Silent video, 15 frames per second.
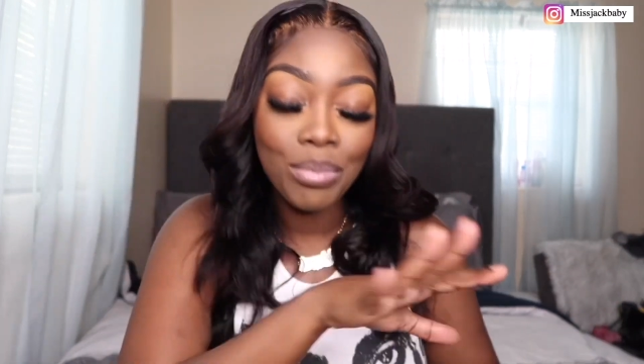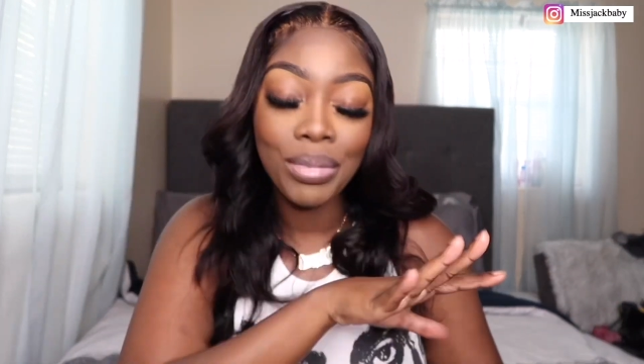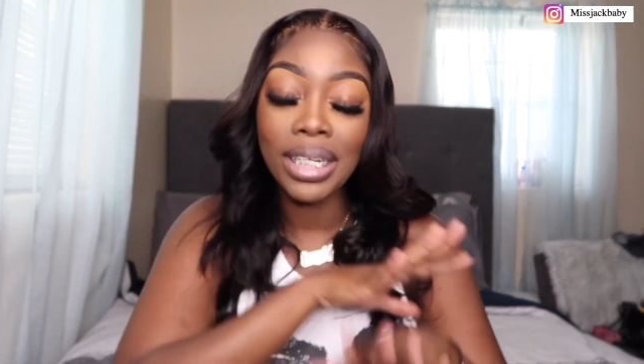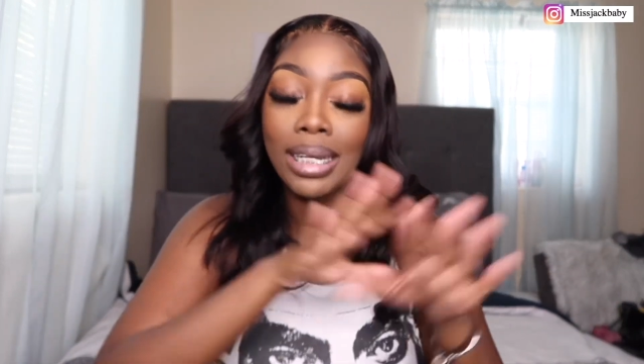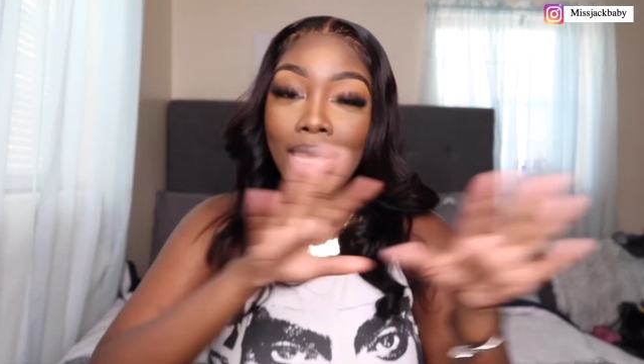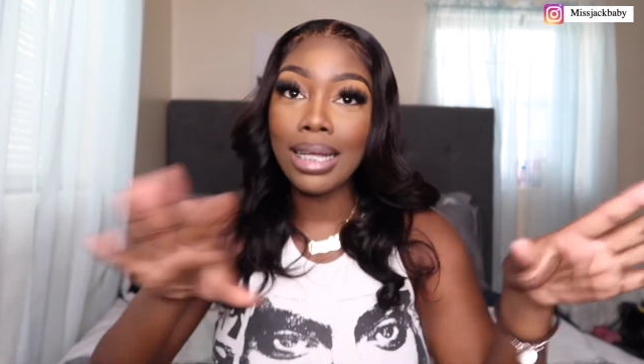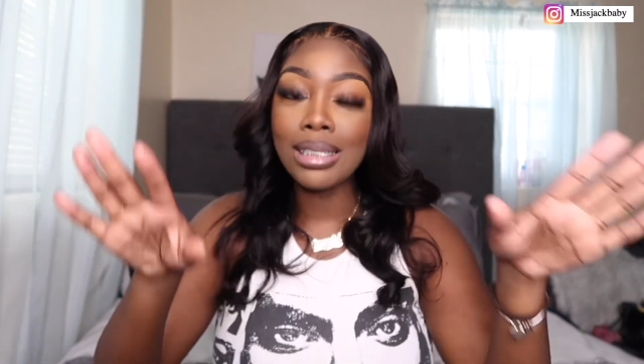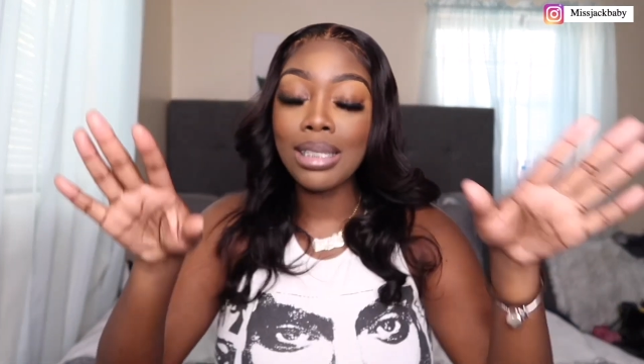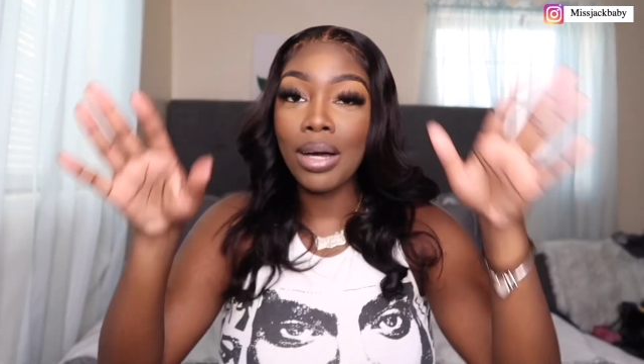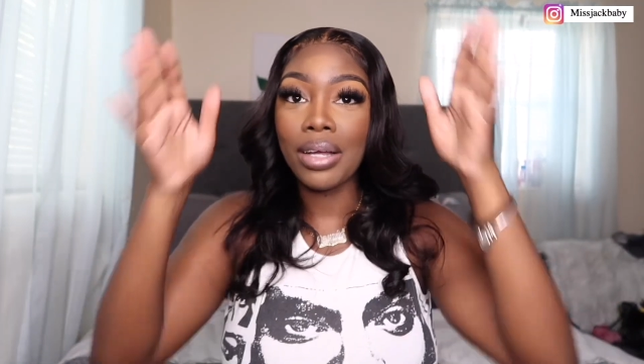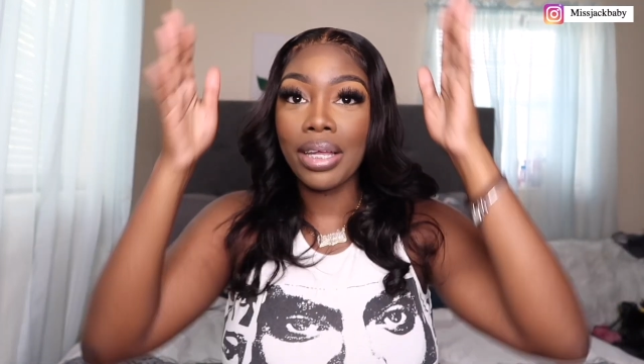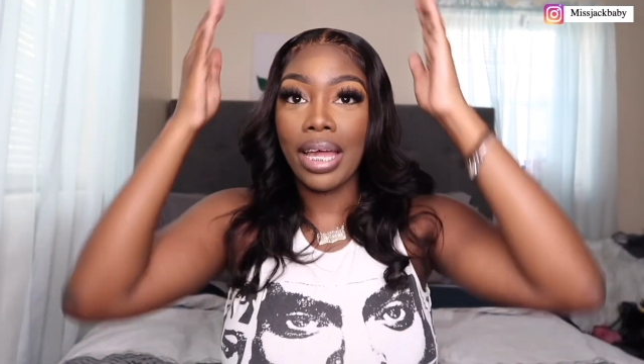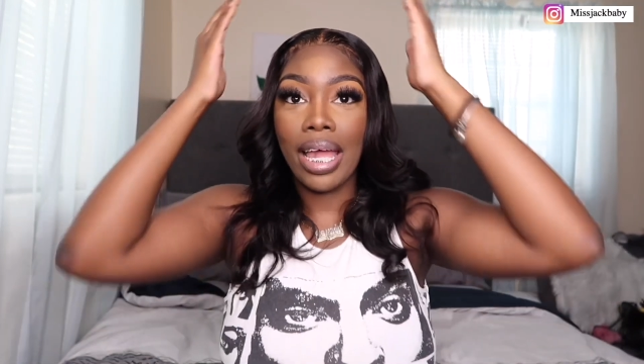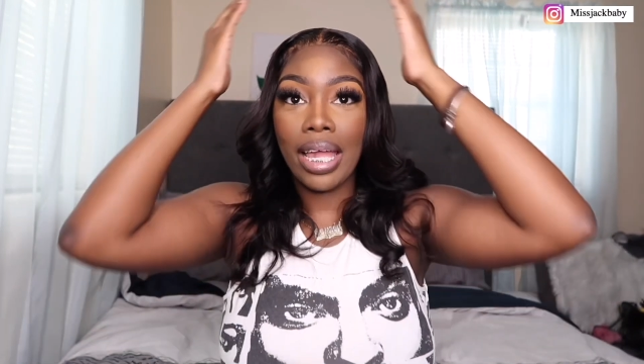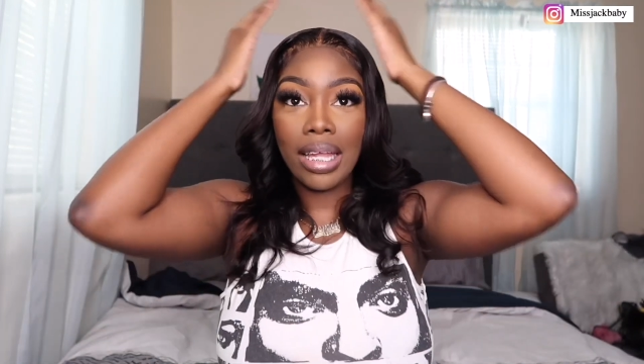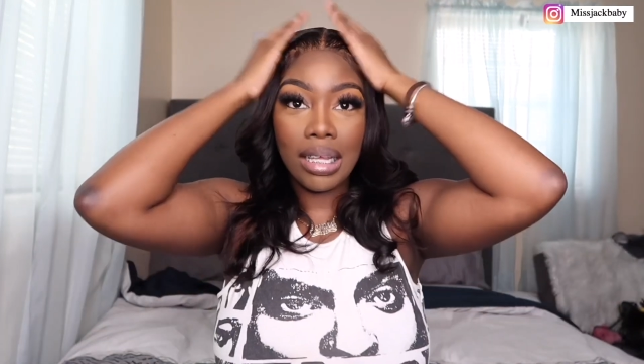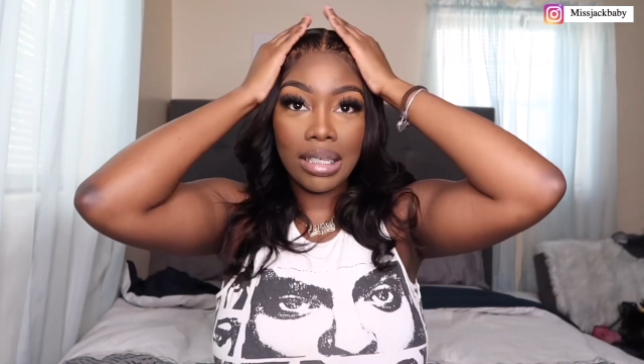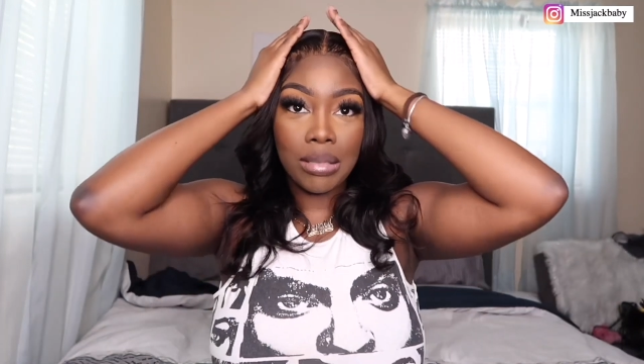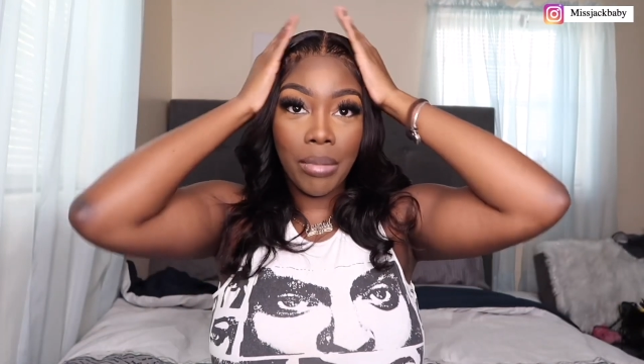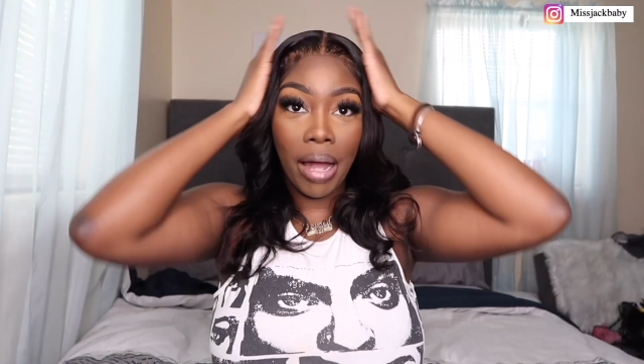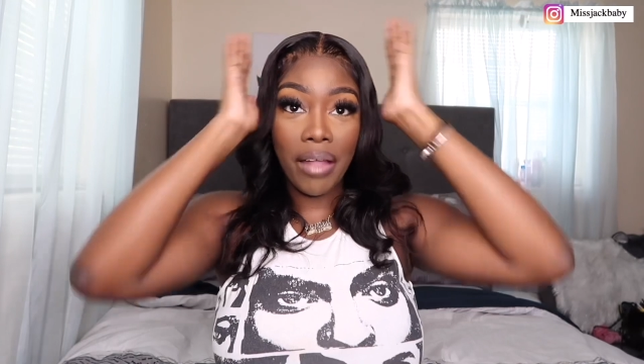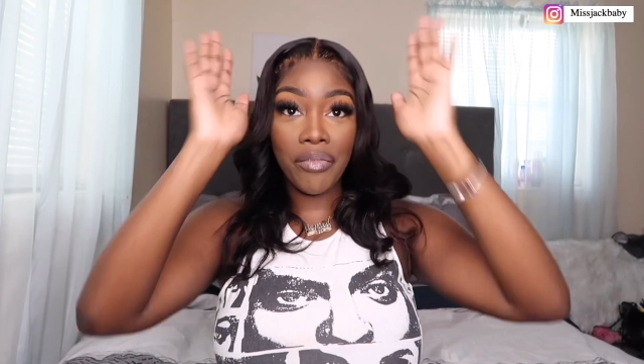but that's okay,
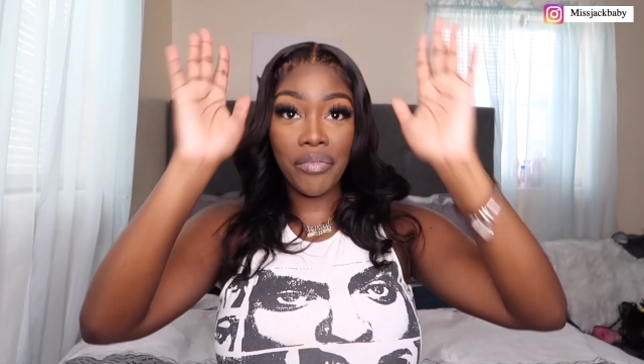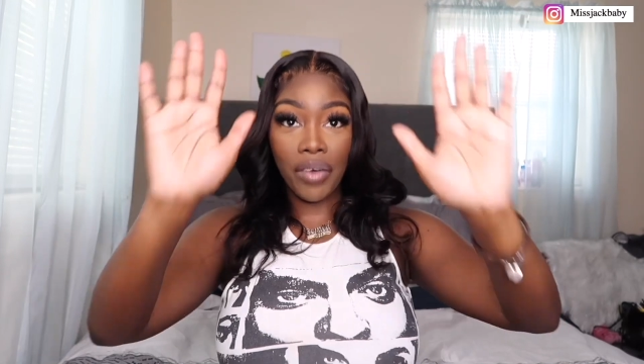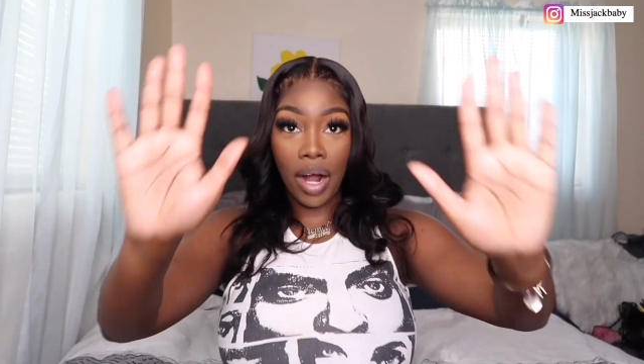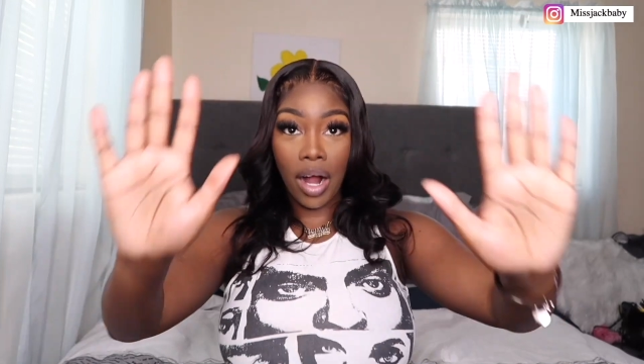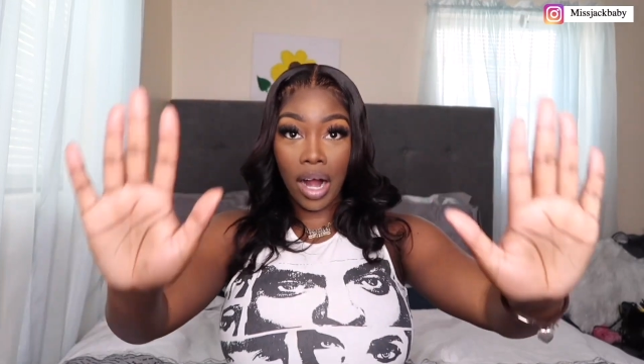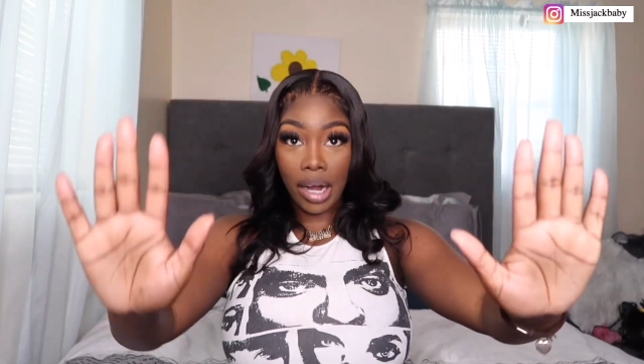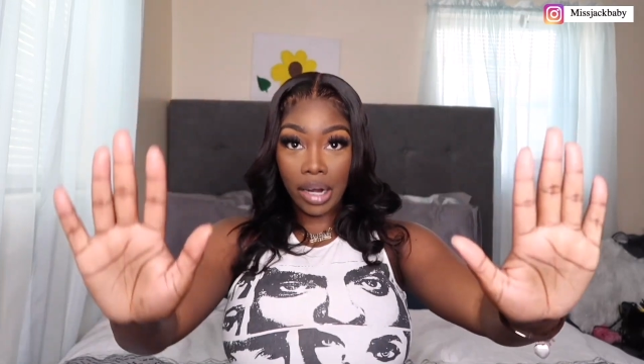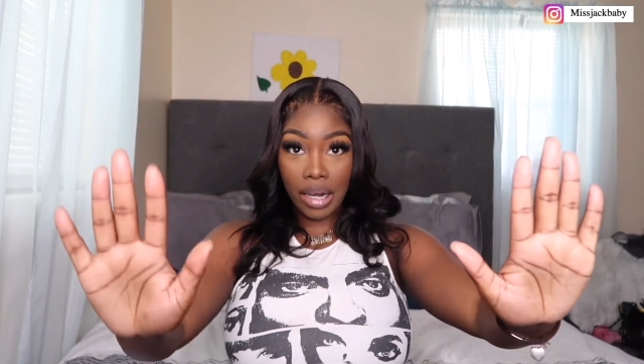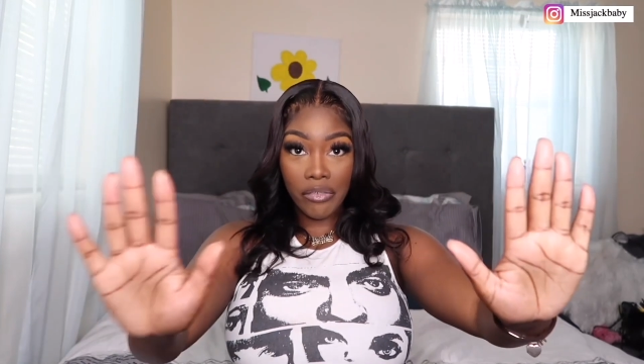because by far,